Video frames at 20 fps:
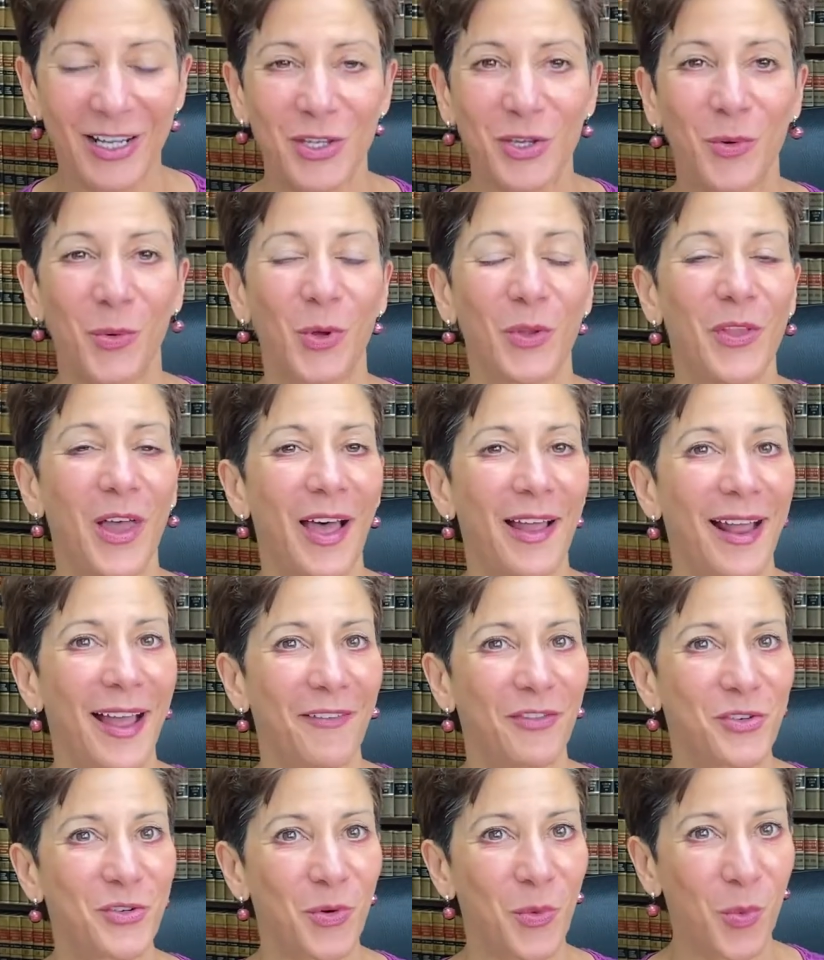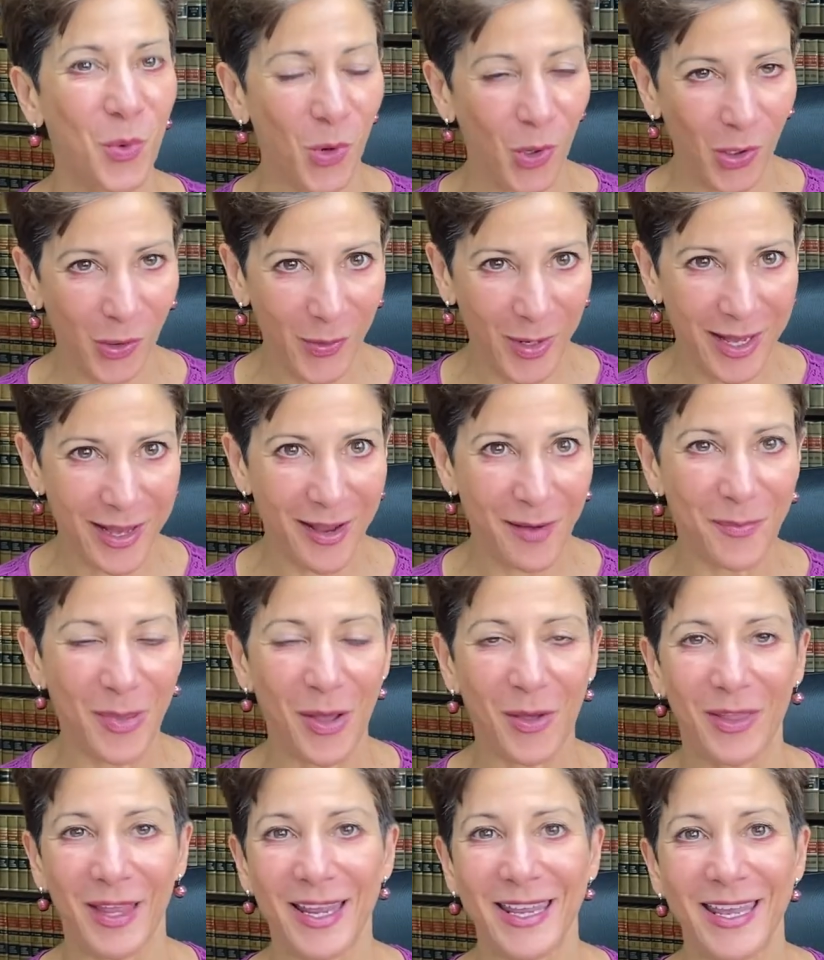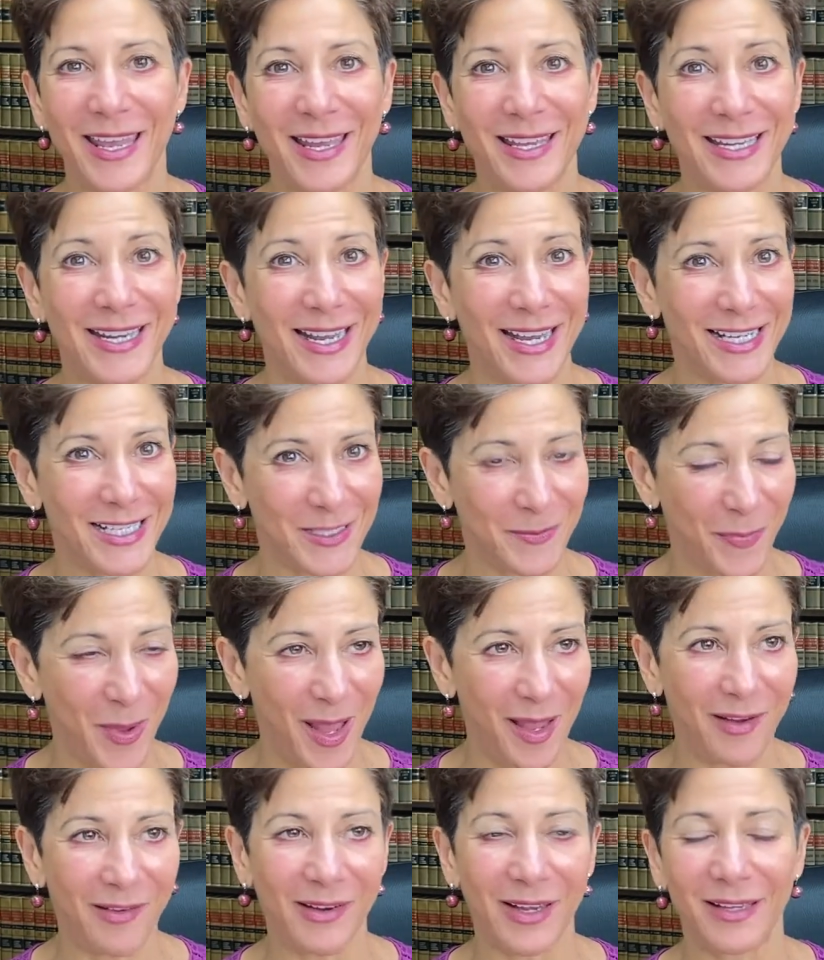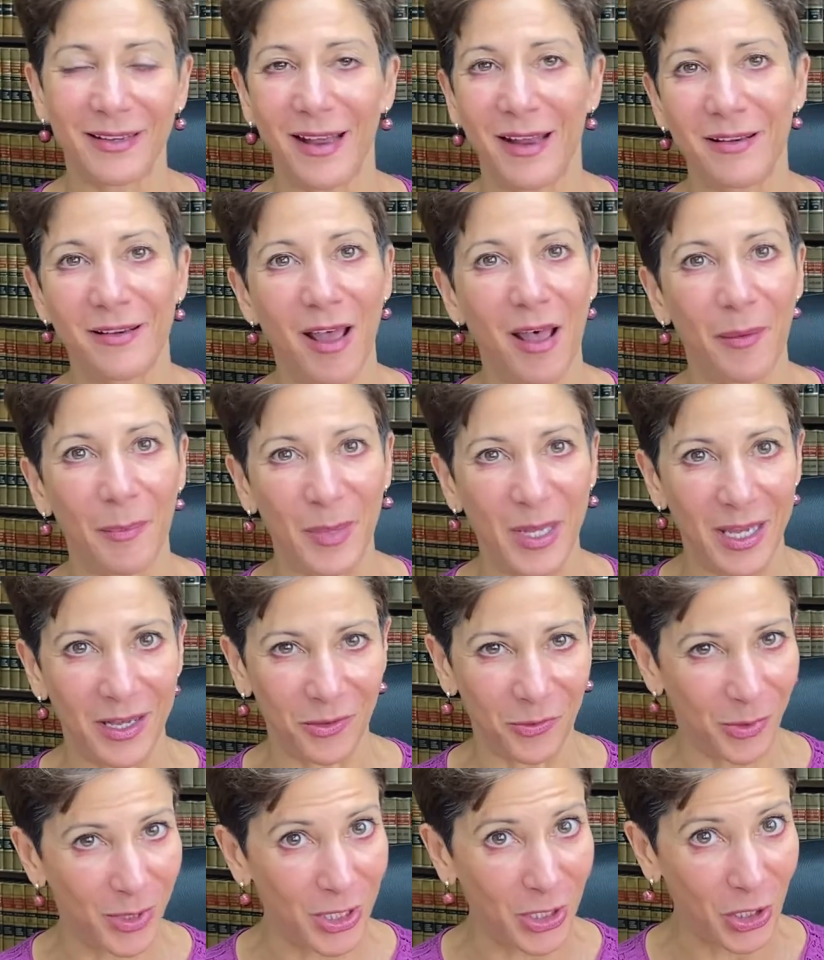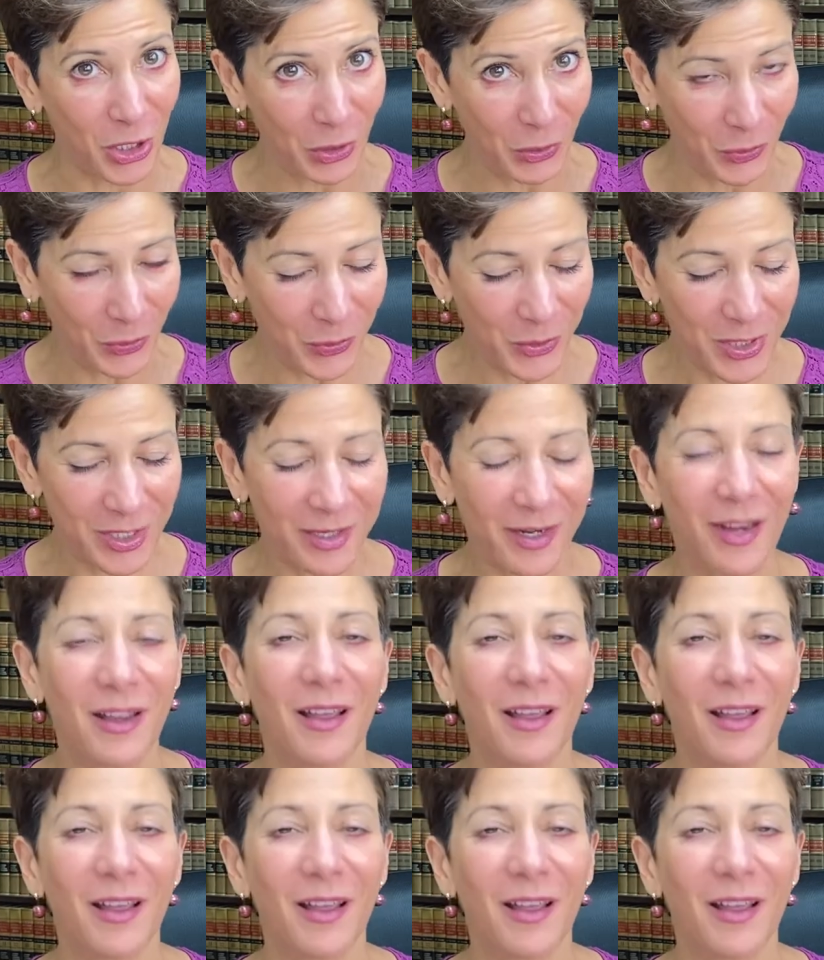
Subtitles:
You will not have to worry about the EAD expiring and not being renewed.